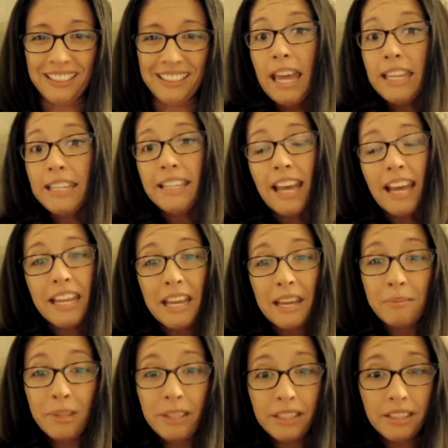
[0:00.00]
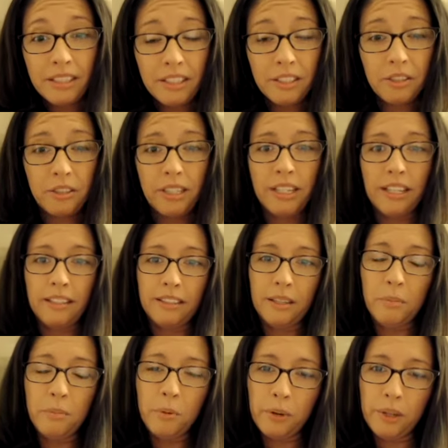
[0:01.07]
And I am considering at
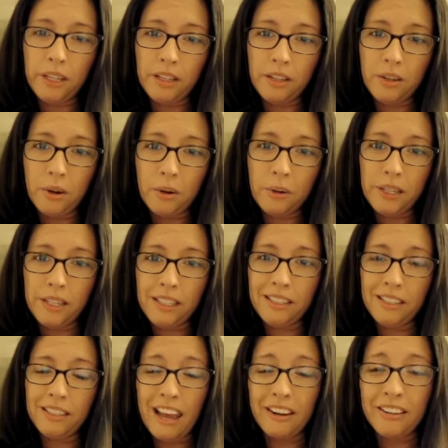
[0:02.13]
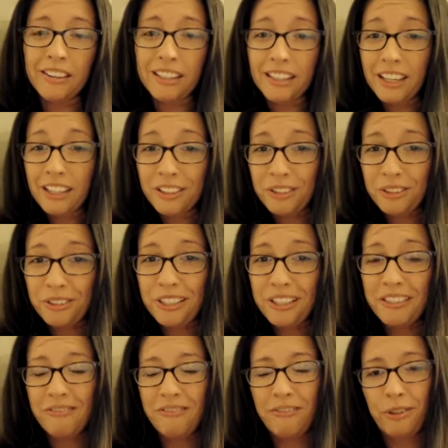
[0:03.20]
some point going out of the
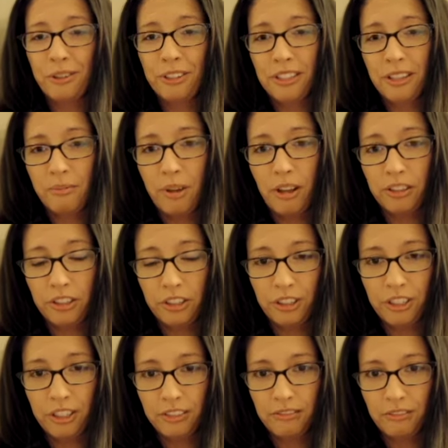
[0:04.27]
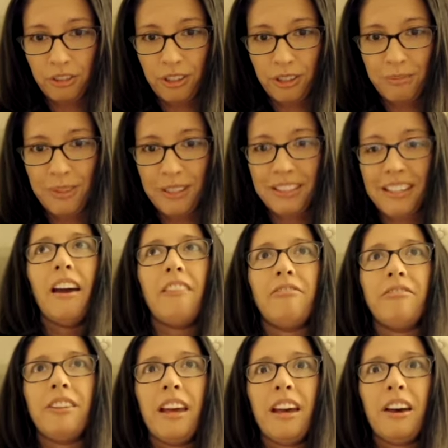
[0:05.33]
country for some alternative treatments. I've
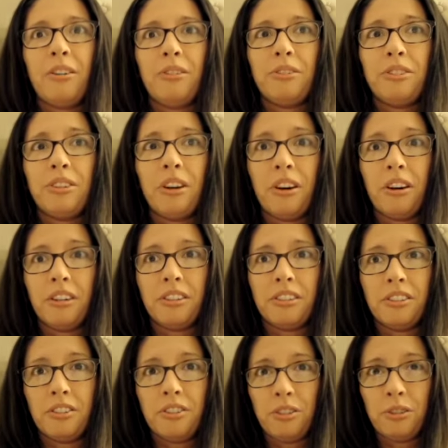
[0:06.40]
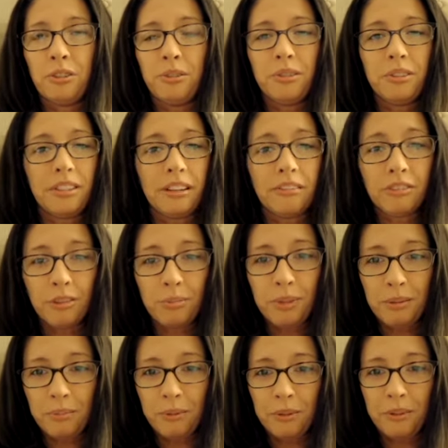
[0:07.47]
now talked to several
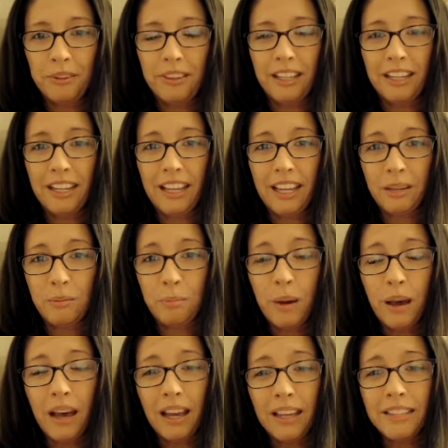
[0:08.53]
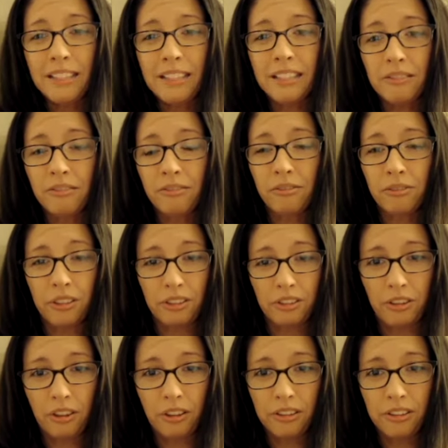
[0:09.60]
people that had positive
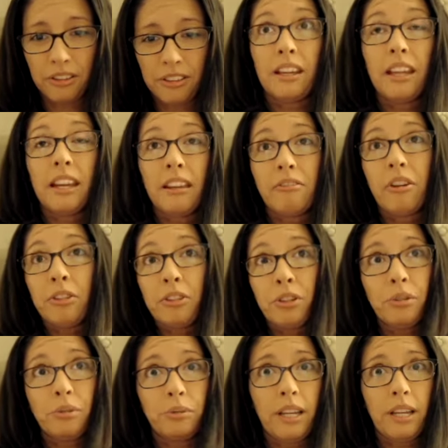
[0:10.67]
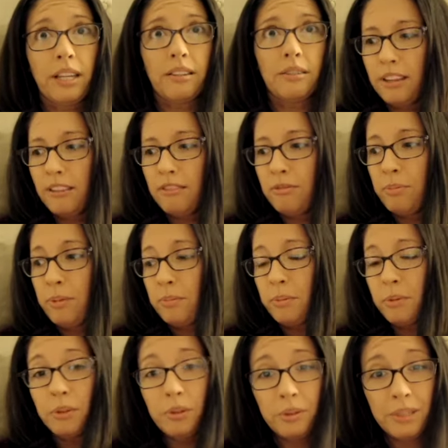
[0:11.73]
results, and I've also read of
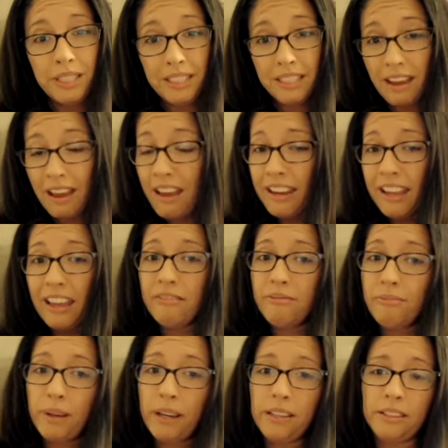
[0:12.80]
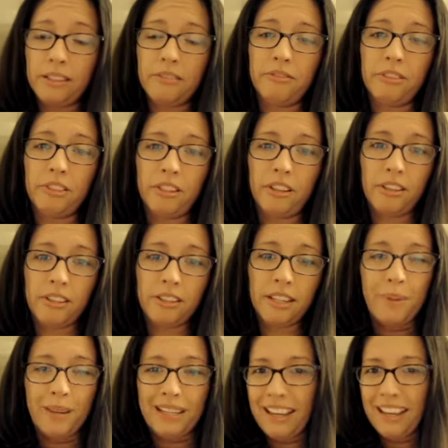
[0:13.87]
people who did not have positive results,
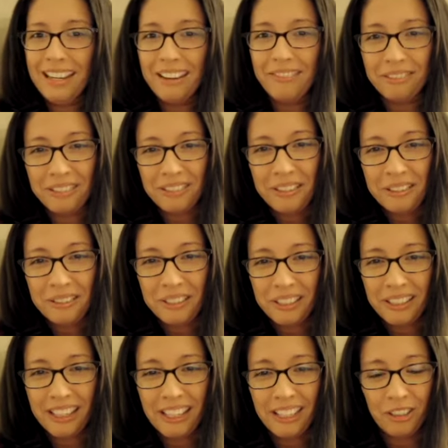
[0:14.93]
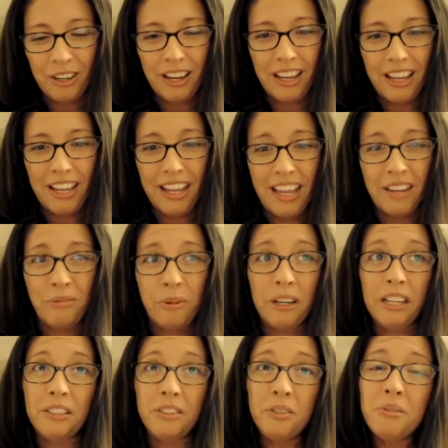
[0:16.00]
but I never know till I try. And what
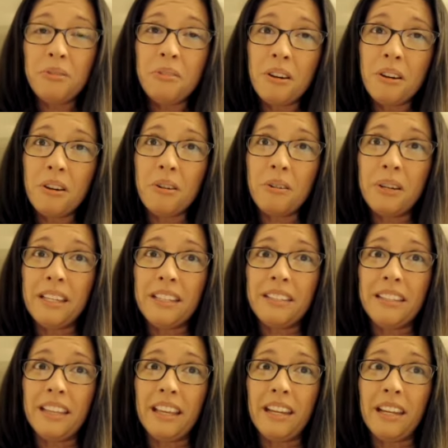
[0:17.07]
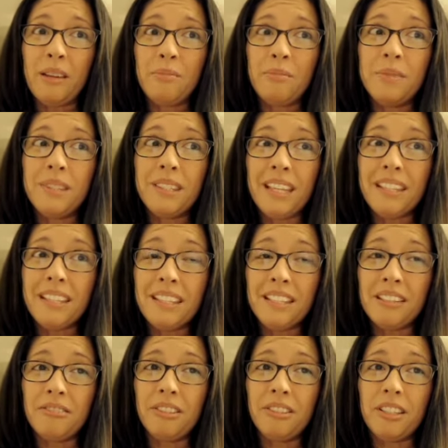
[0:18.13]
I do know is that I'm
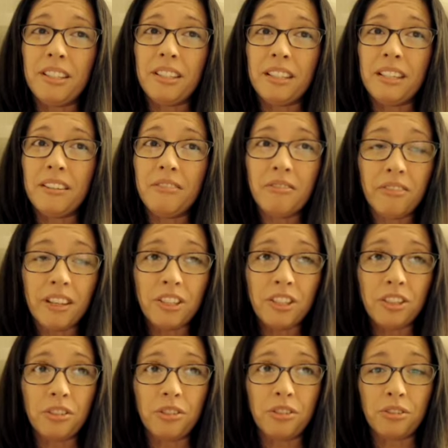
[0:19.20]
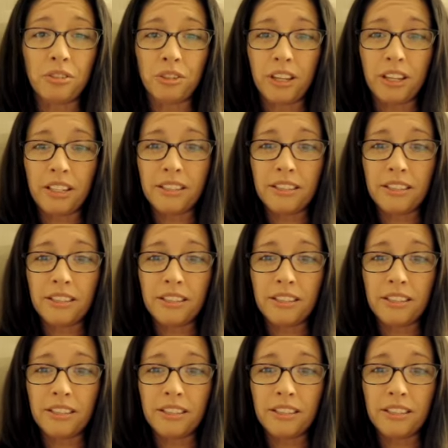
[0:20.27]
sensitive to the conventional drugs.